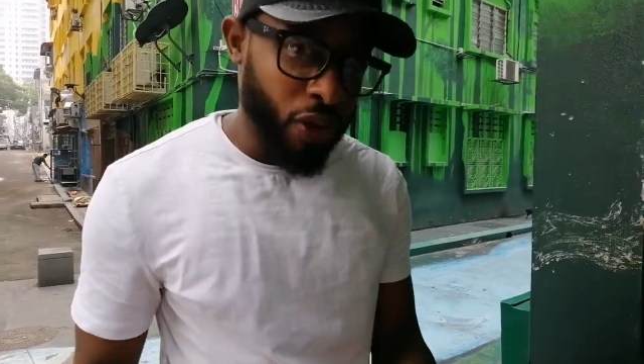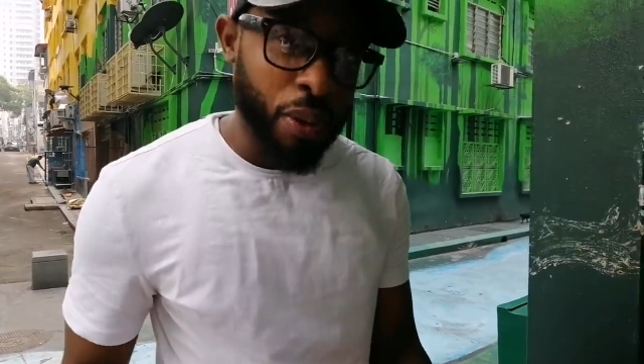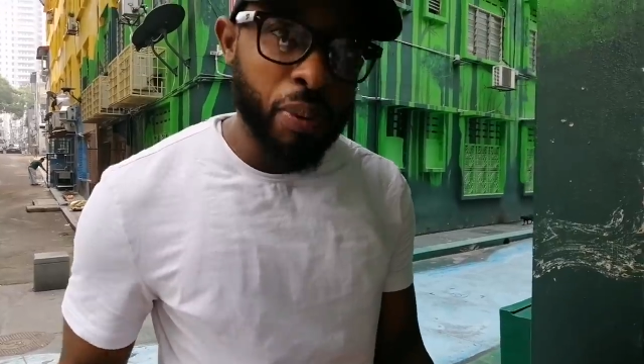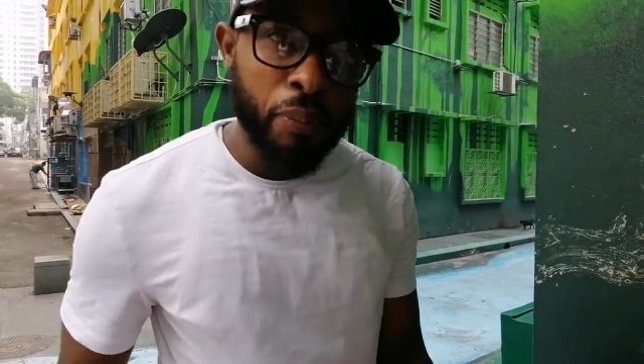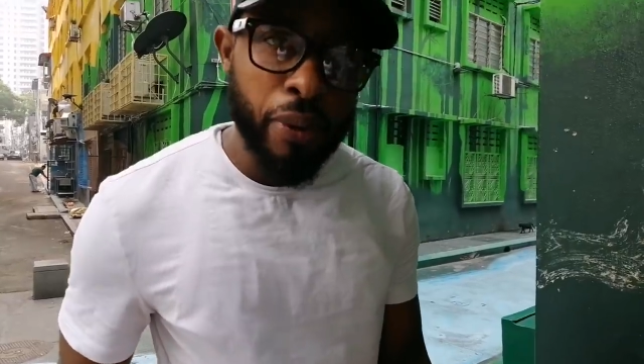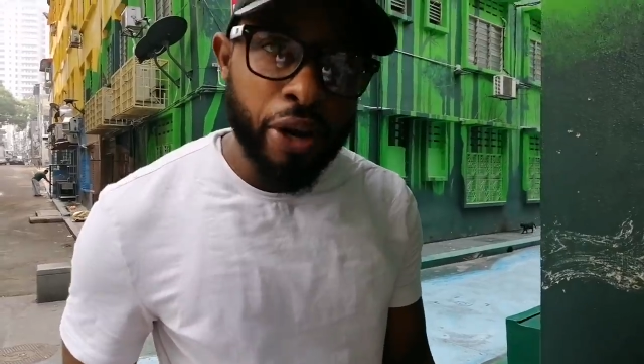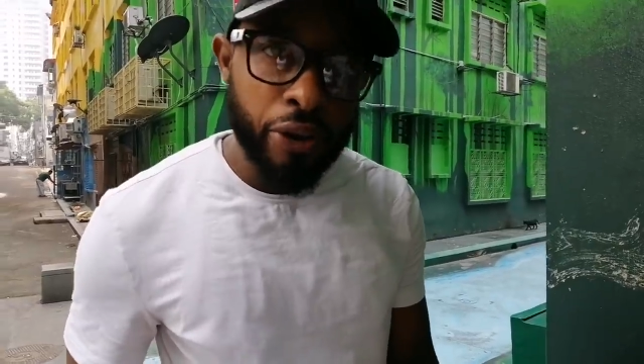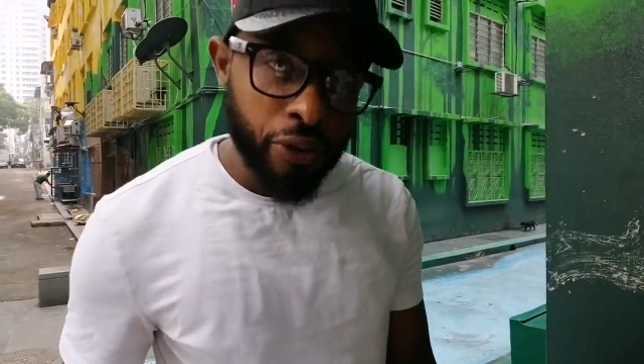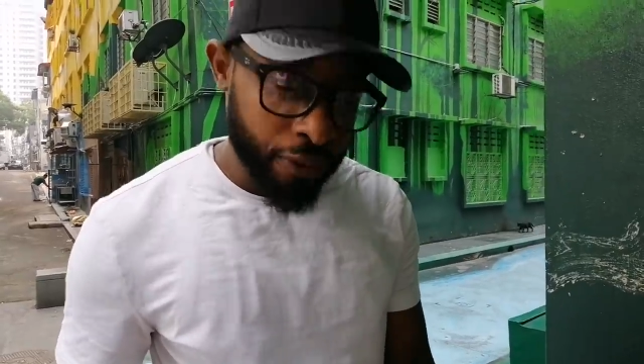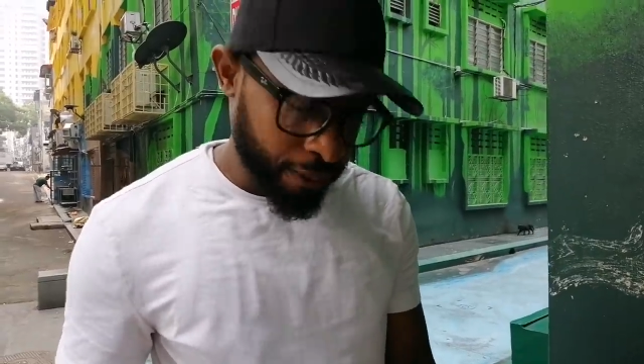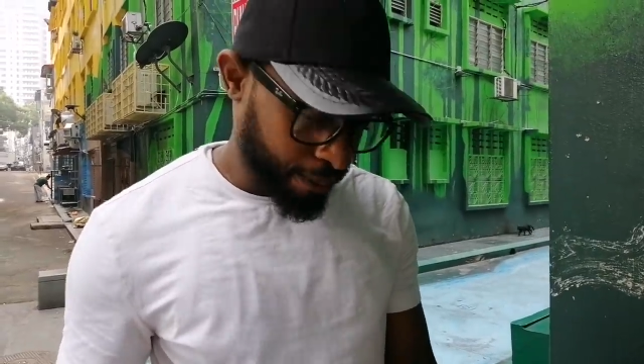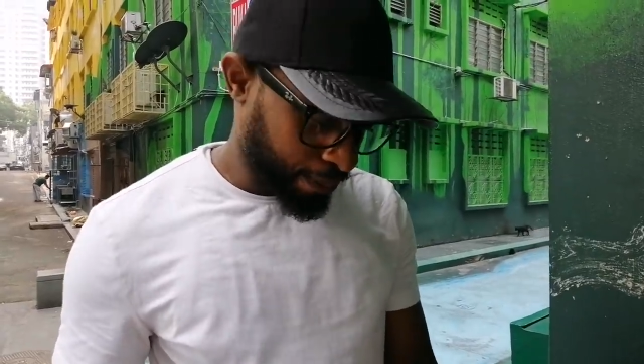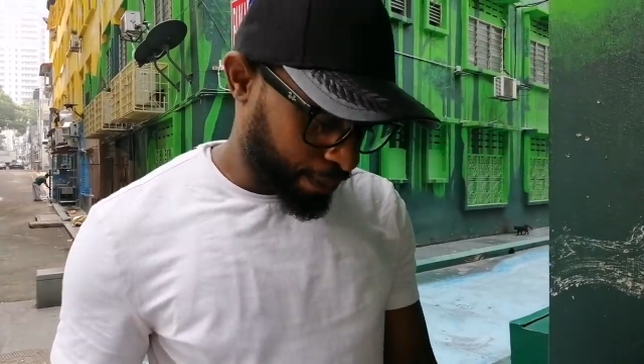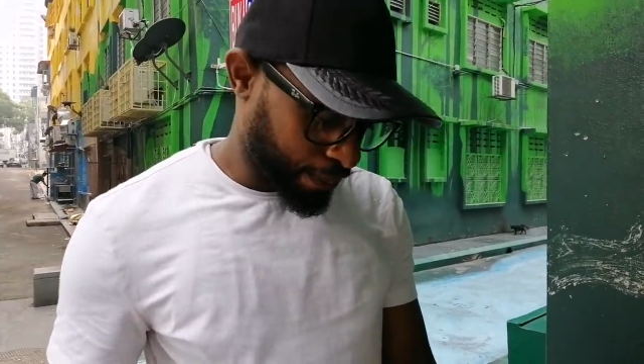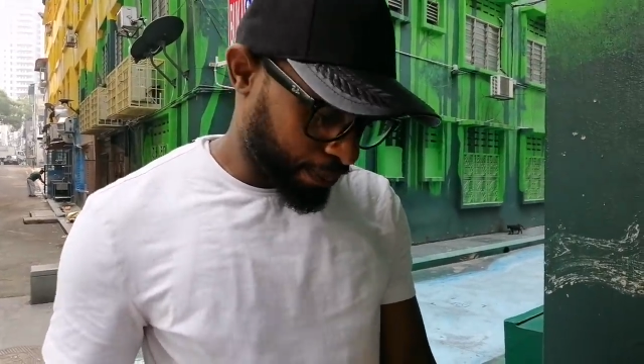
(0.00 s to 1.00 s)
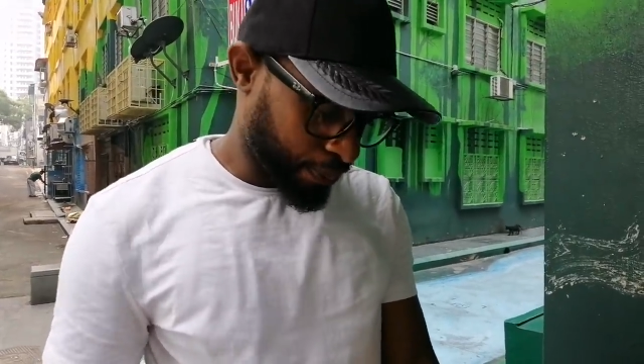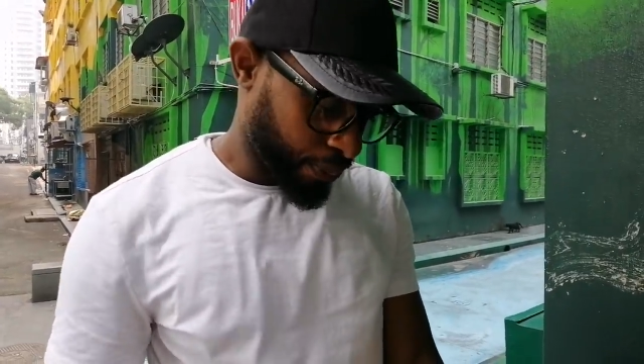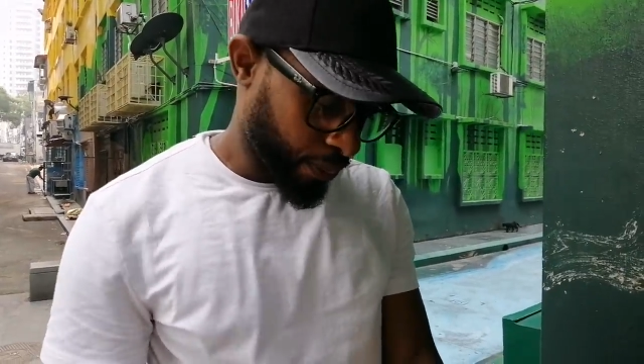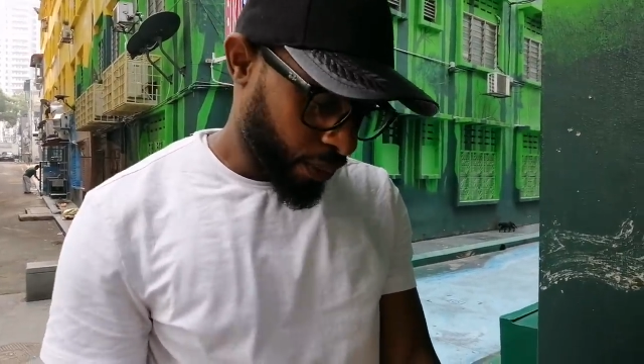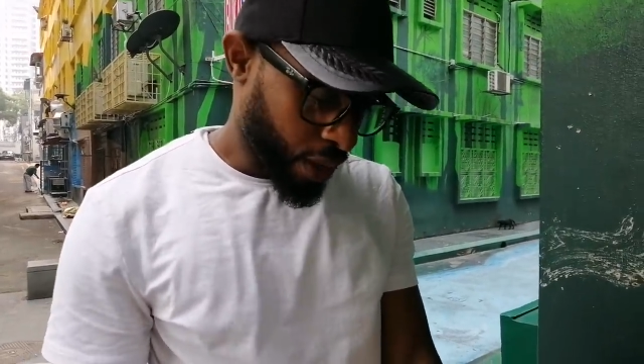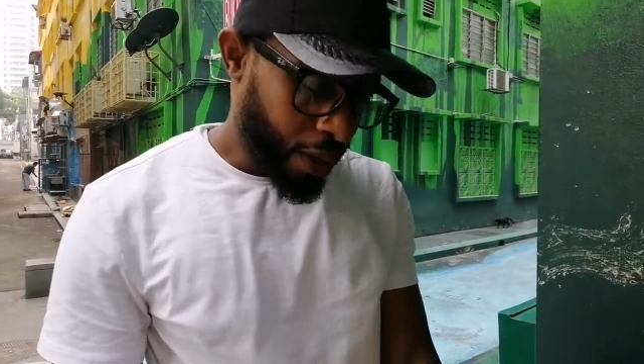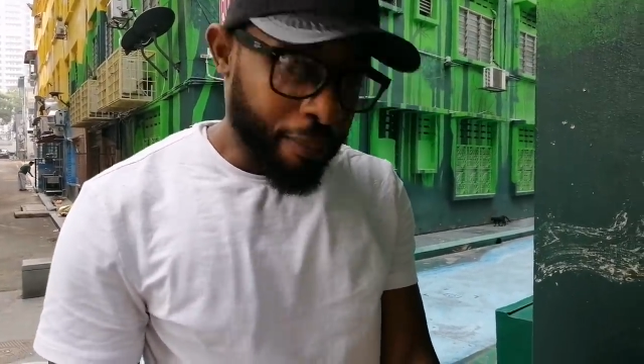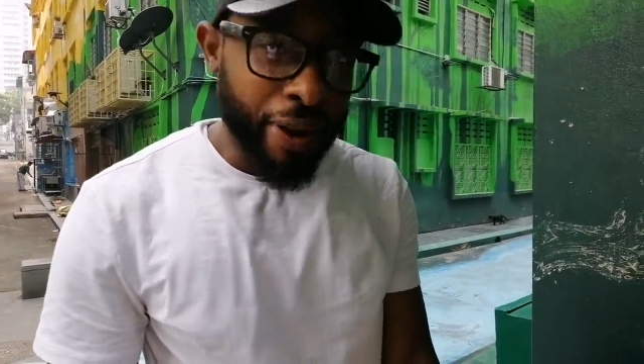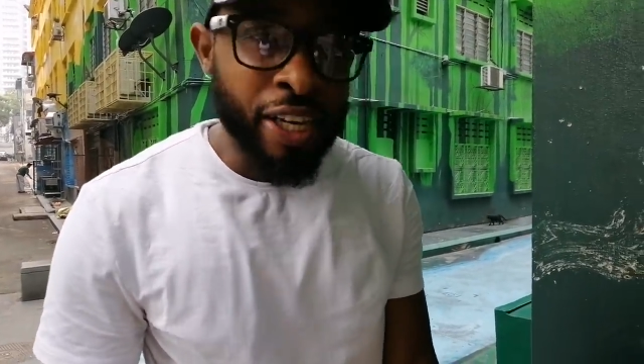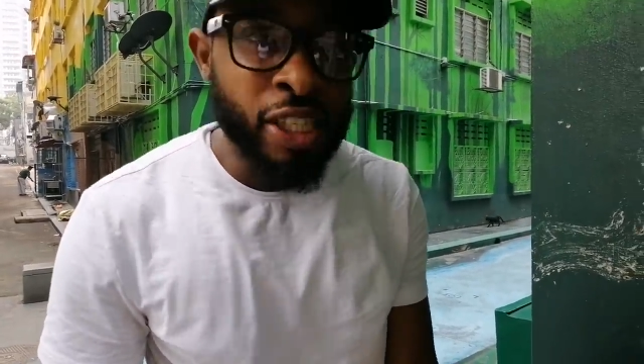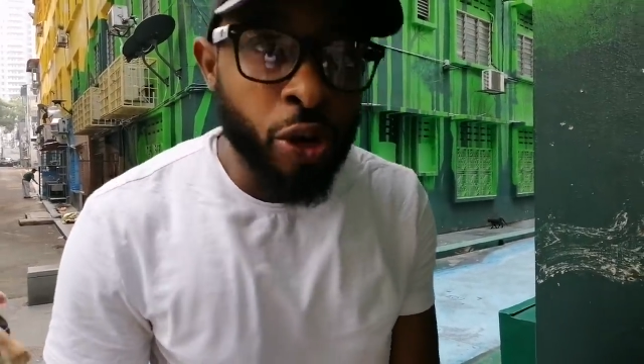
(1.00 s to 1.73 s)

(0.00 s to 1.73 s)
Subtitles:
that'd be better. My